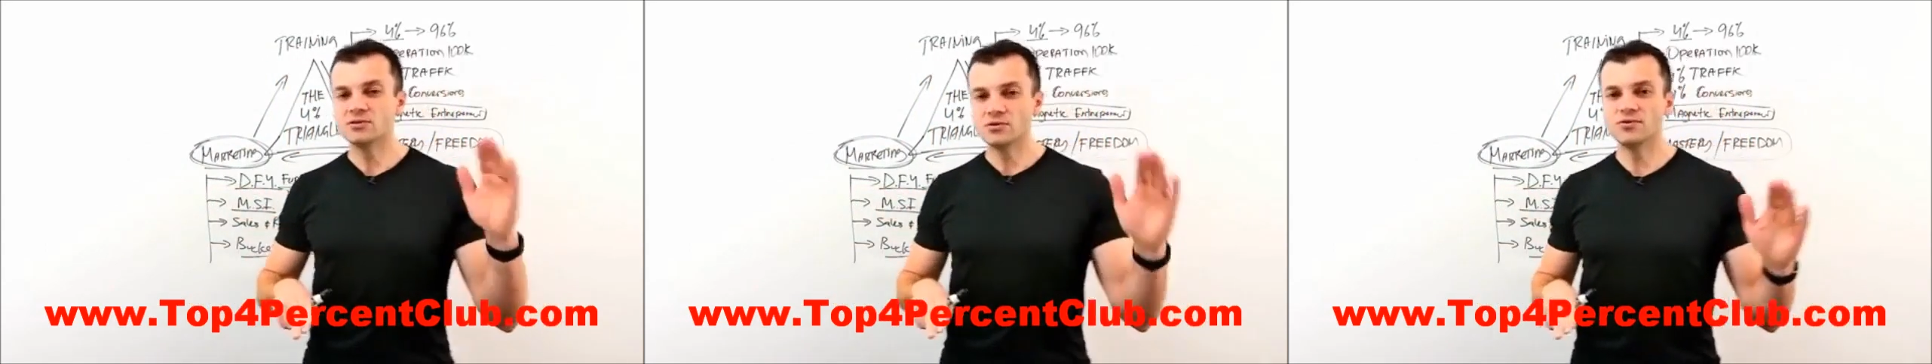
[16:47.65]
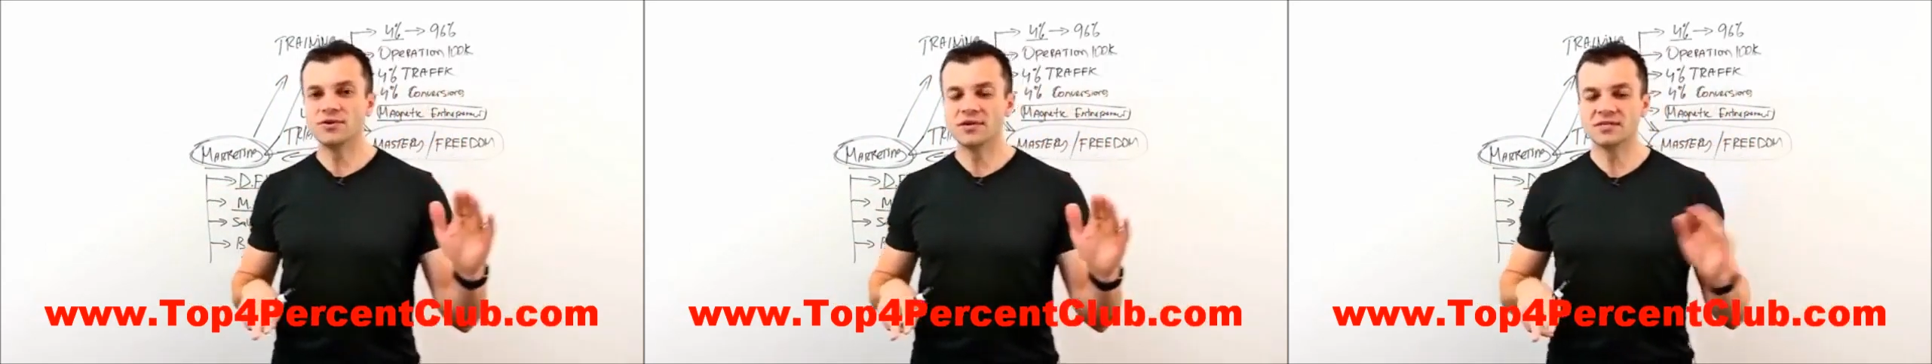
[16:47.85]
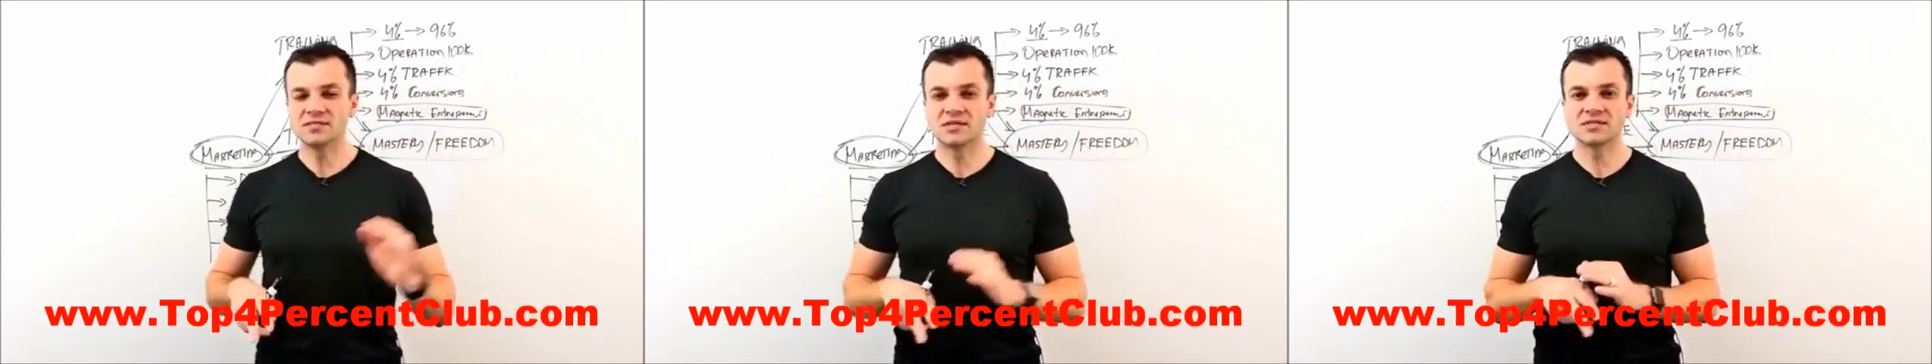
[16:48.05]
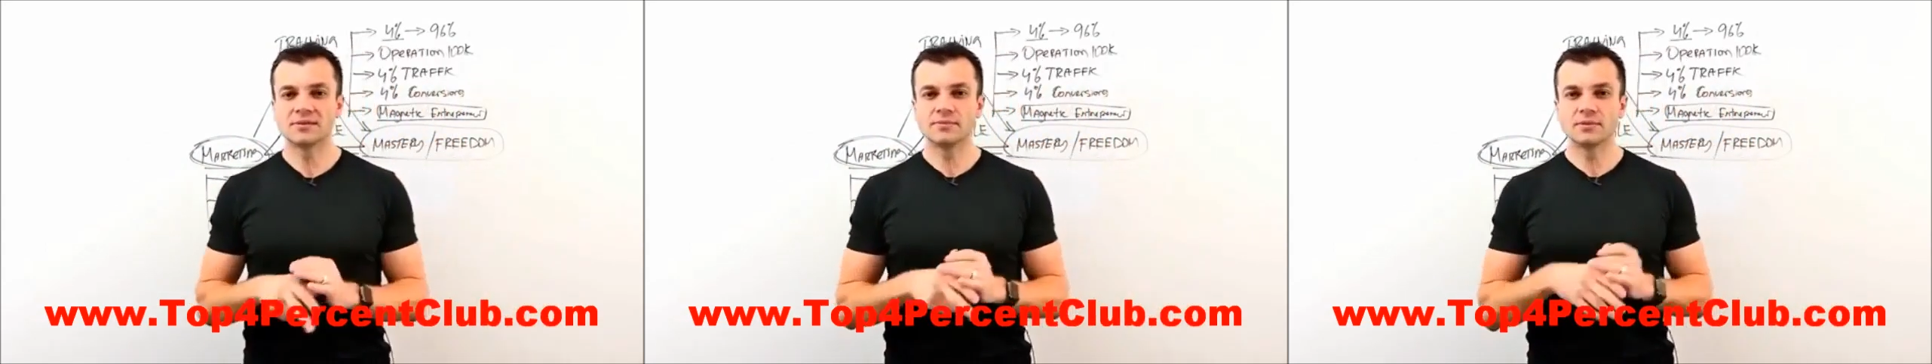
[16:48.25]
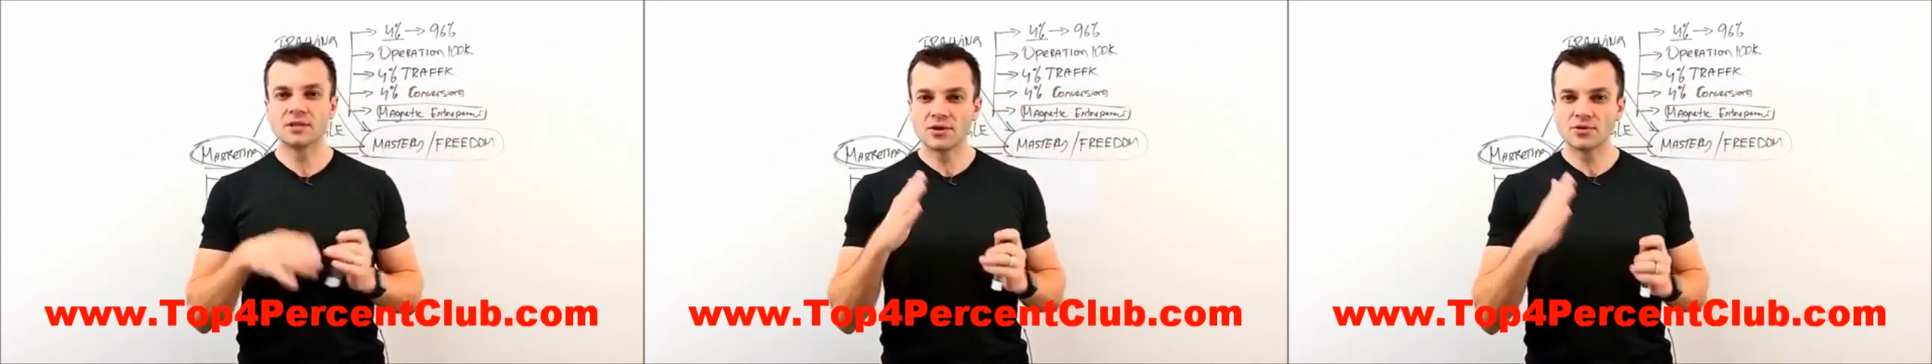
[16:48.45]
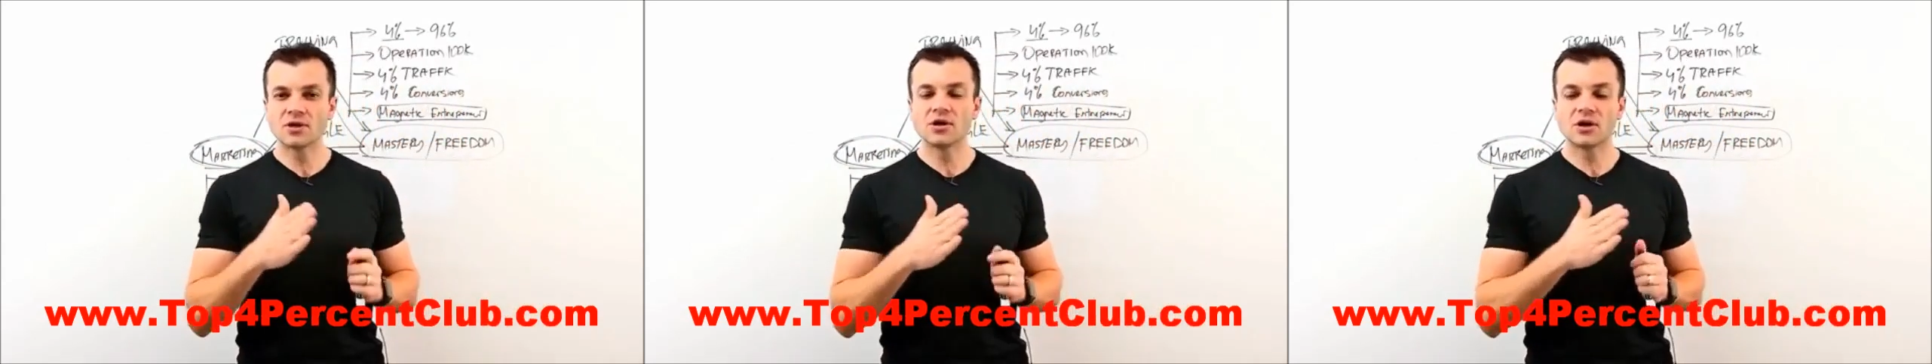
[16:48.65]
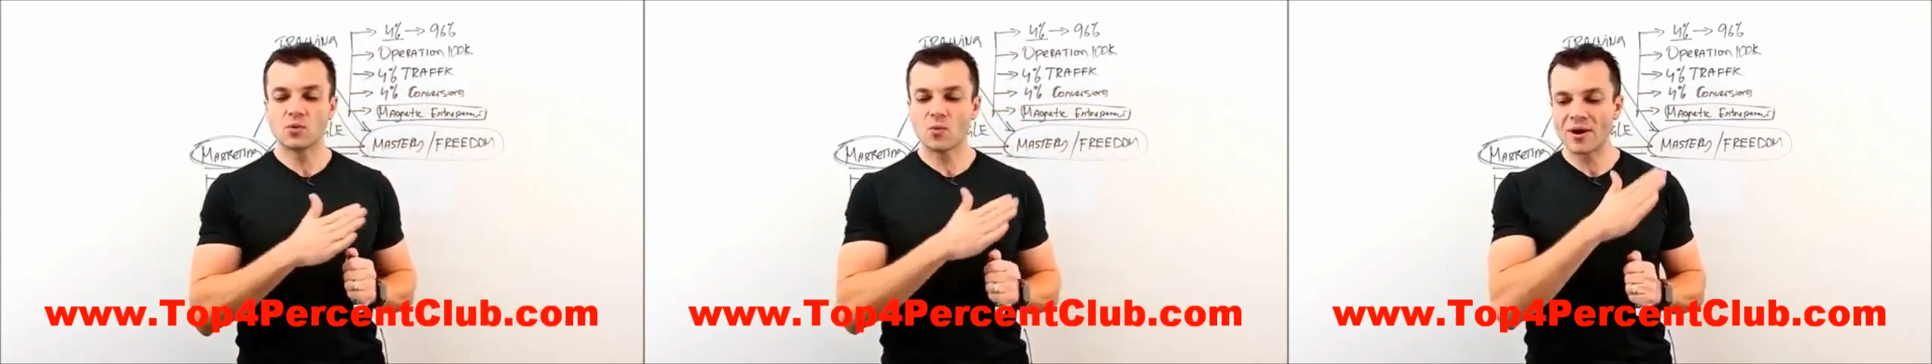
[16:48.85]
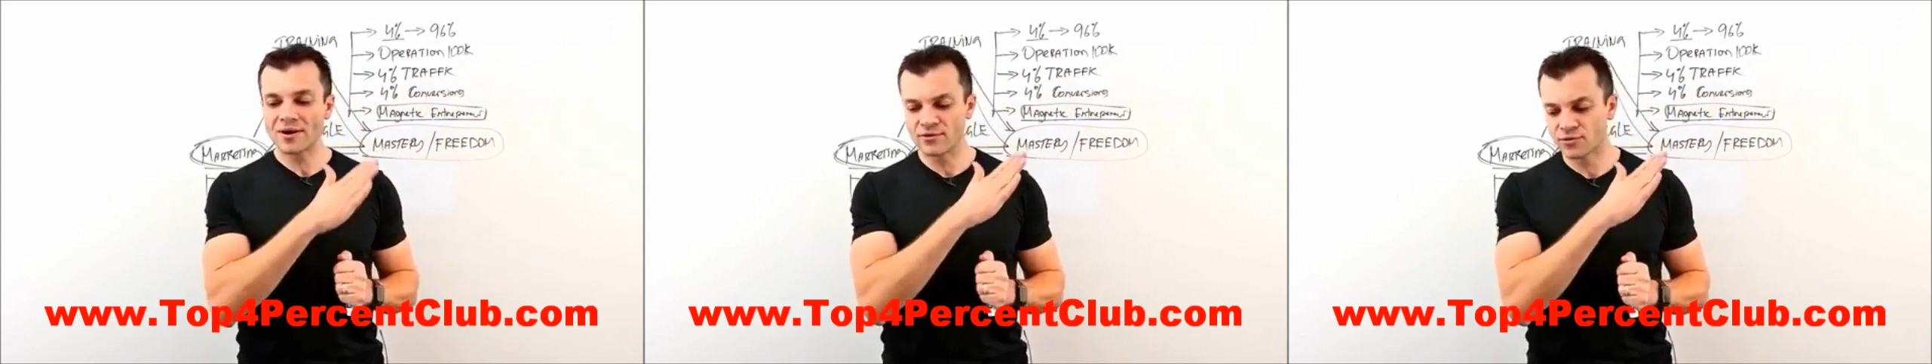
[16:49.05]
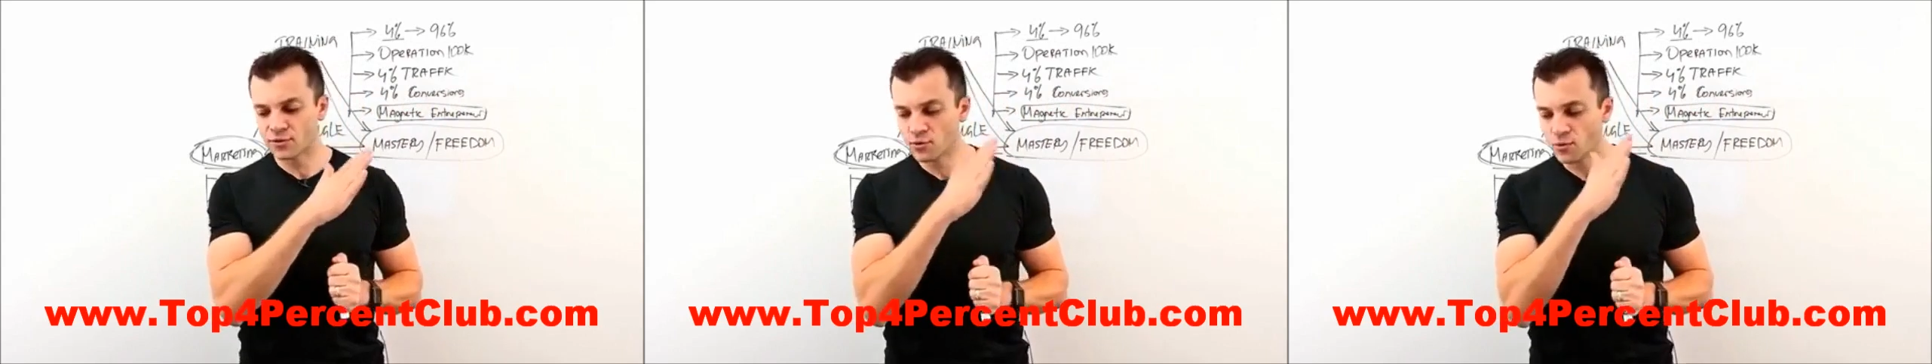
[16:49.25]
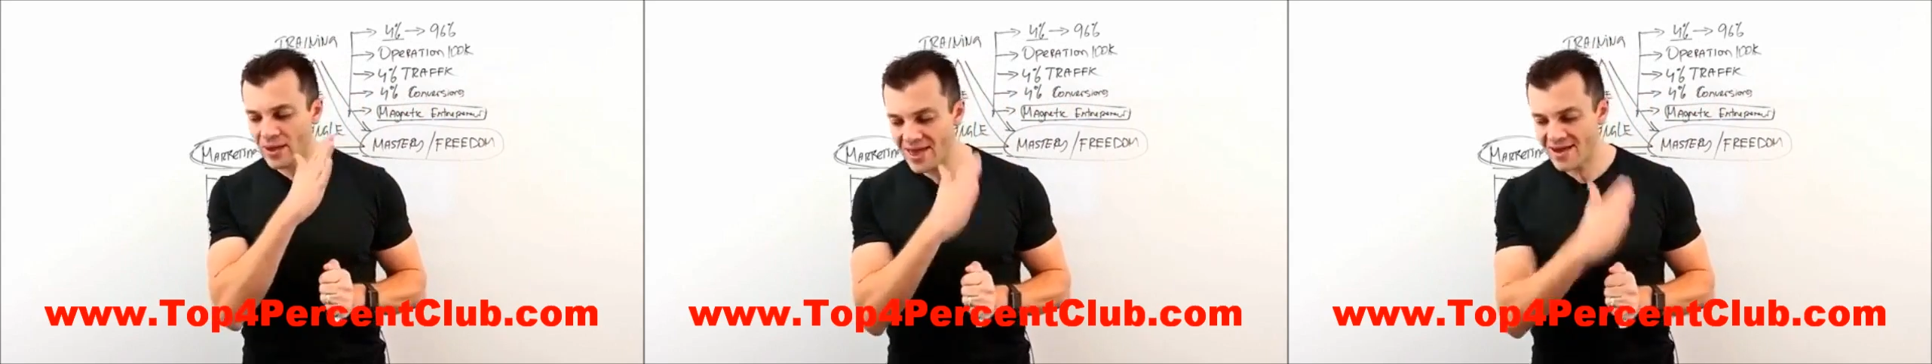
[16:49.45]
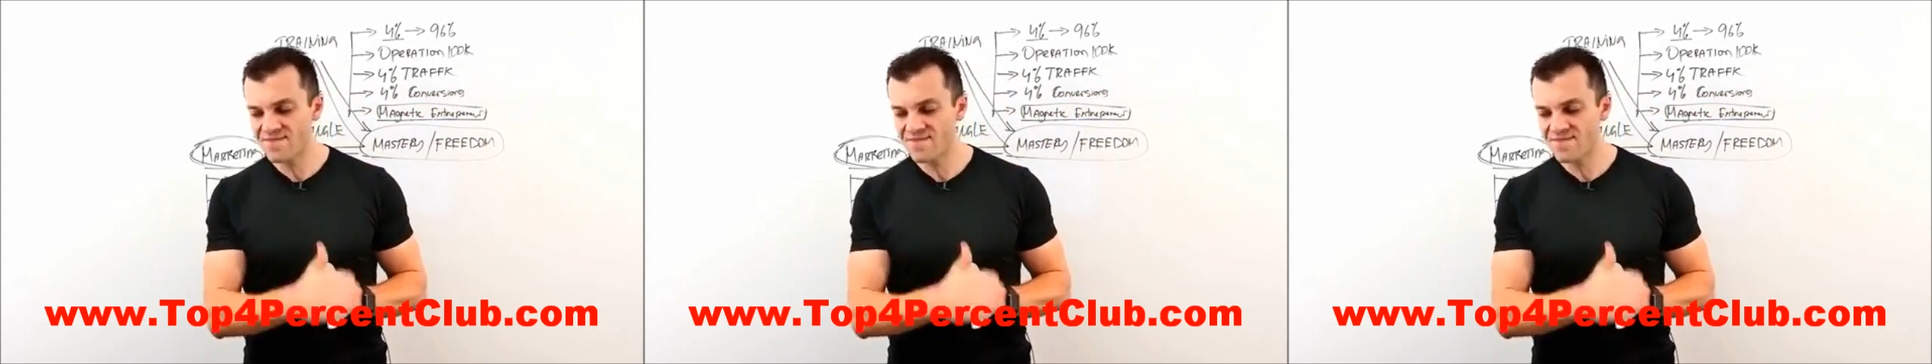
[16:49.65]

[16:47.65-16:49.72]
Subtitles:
do this is I'm literally gonna walk you through